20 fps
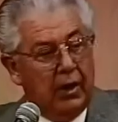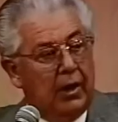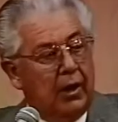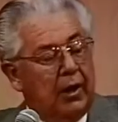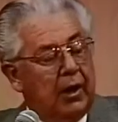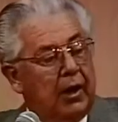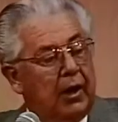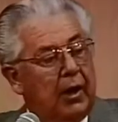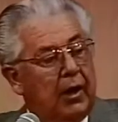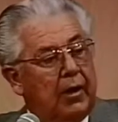
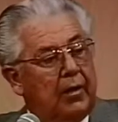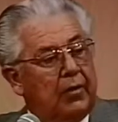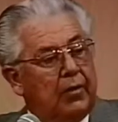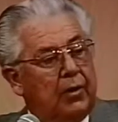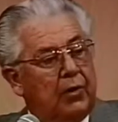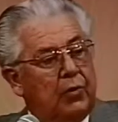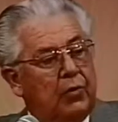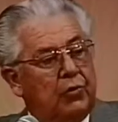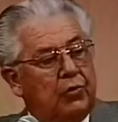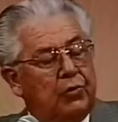And
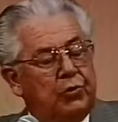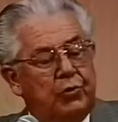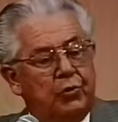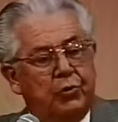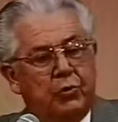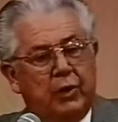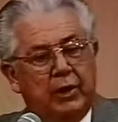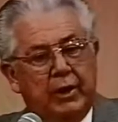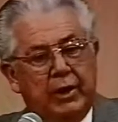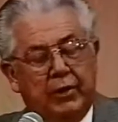those who
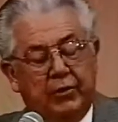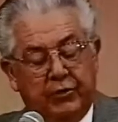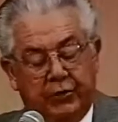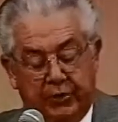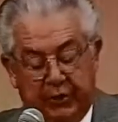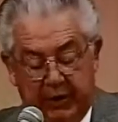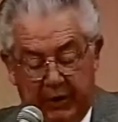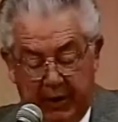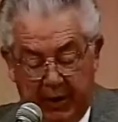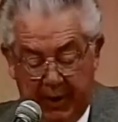are
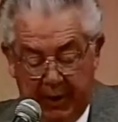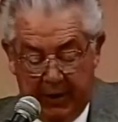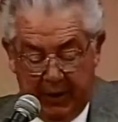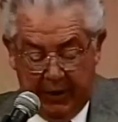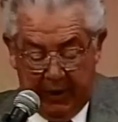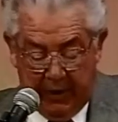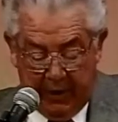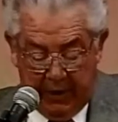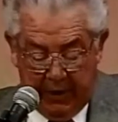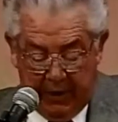interested
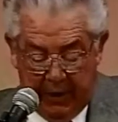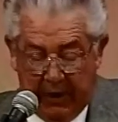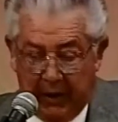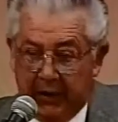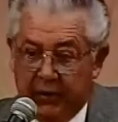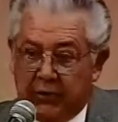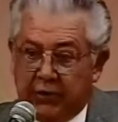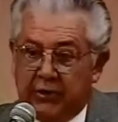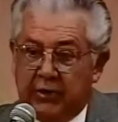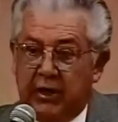in, in
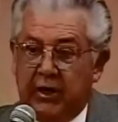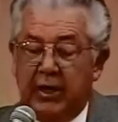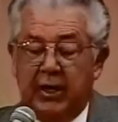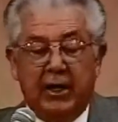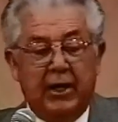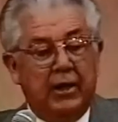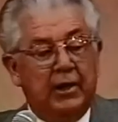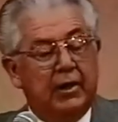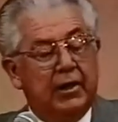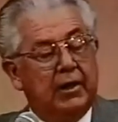
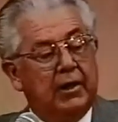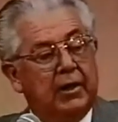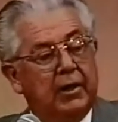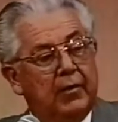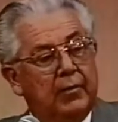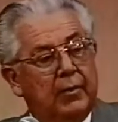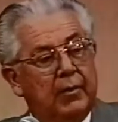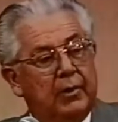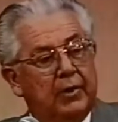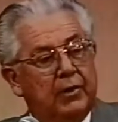seeing that
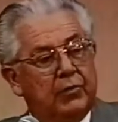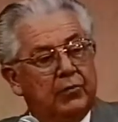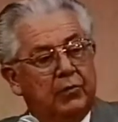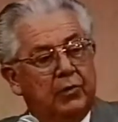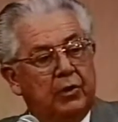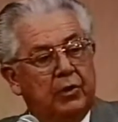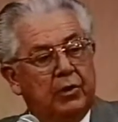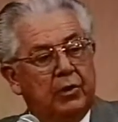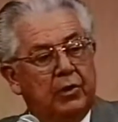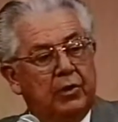government is
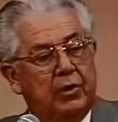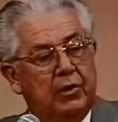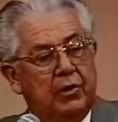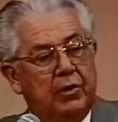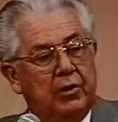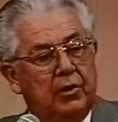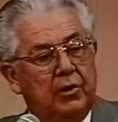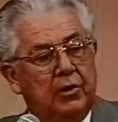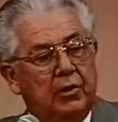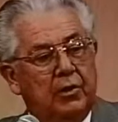run
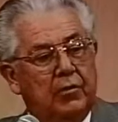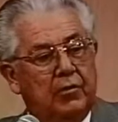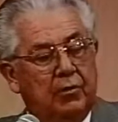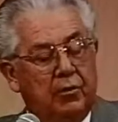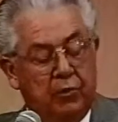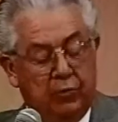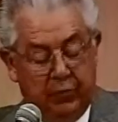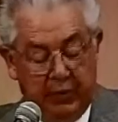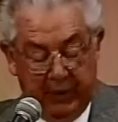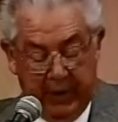
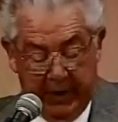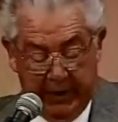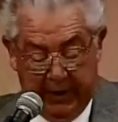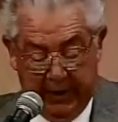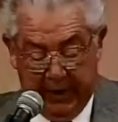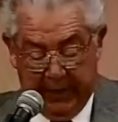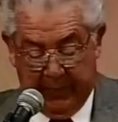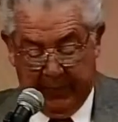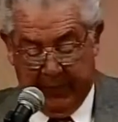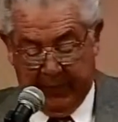on a day to day
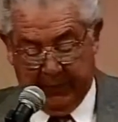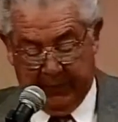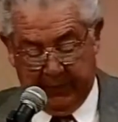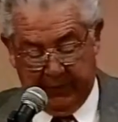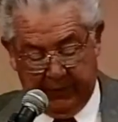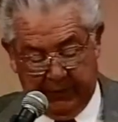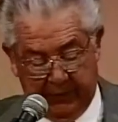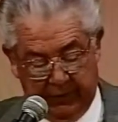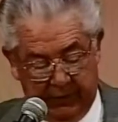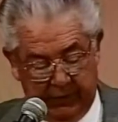
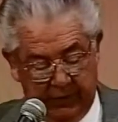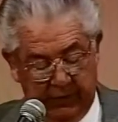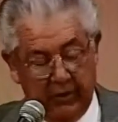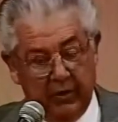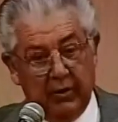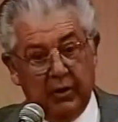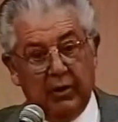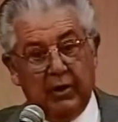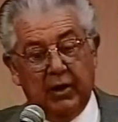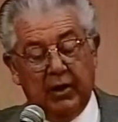basis
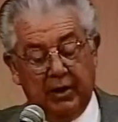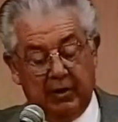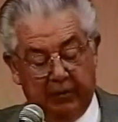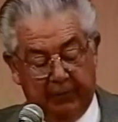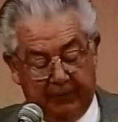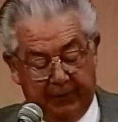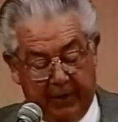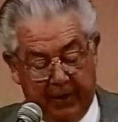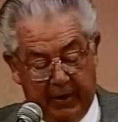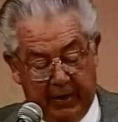in a
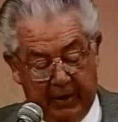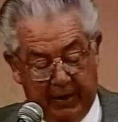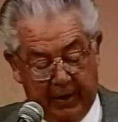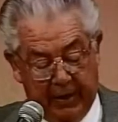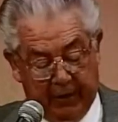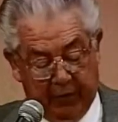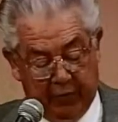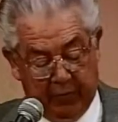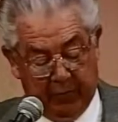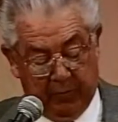fair and
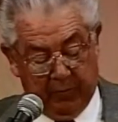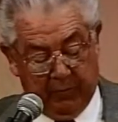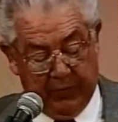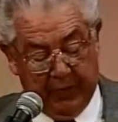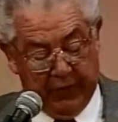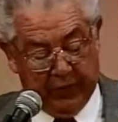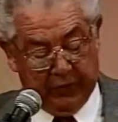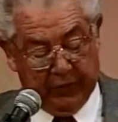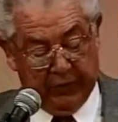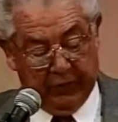equitable
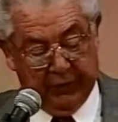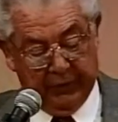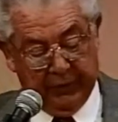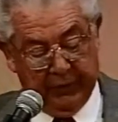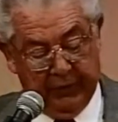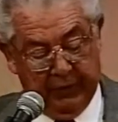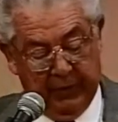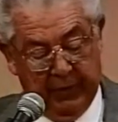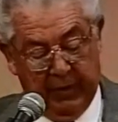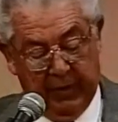fashion.
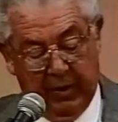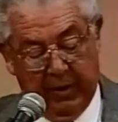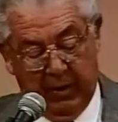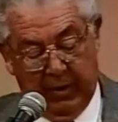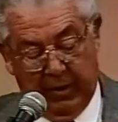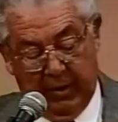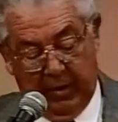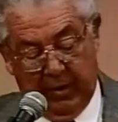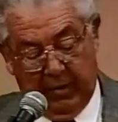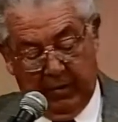
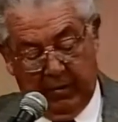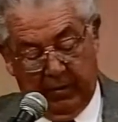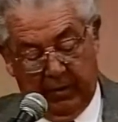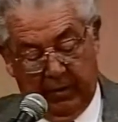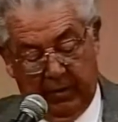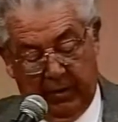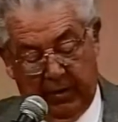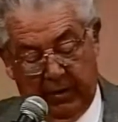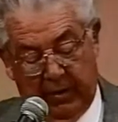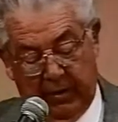
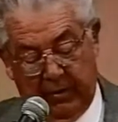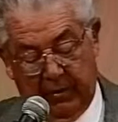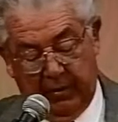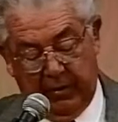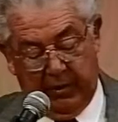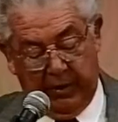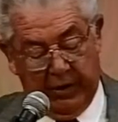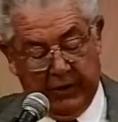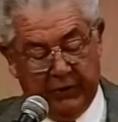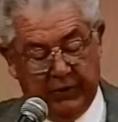The, the
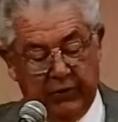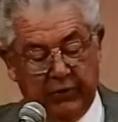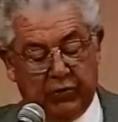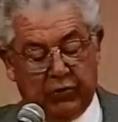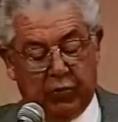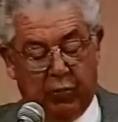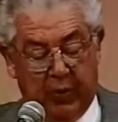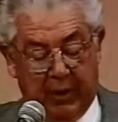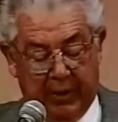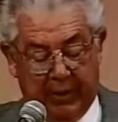list is
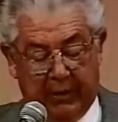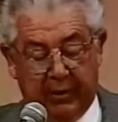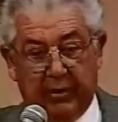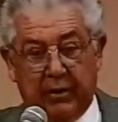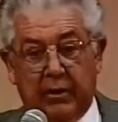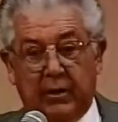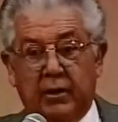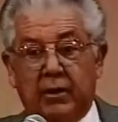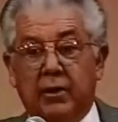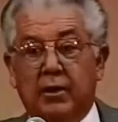quite,
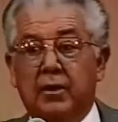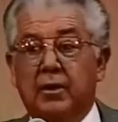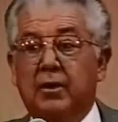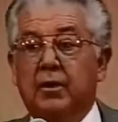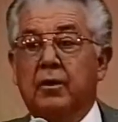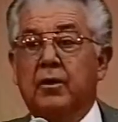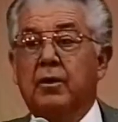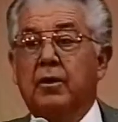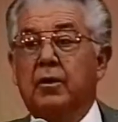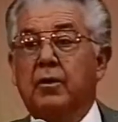uh,
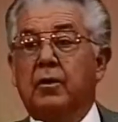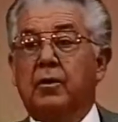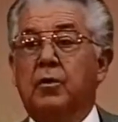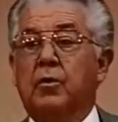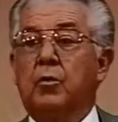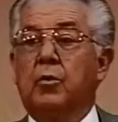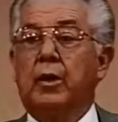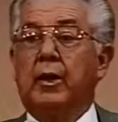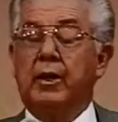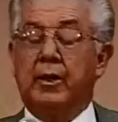
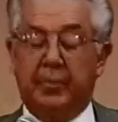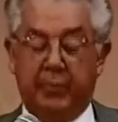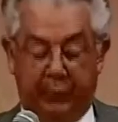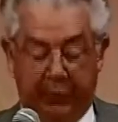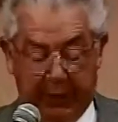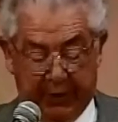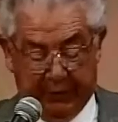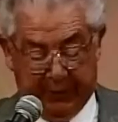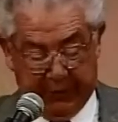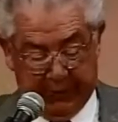quite
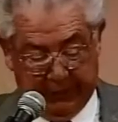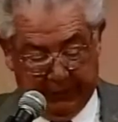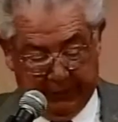impressive.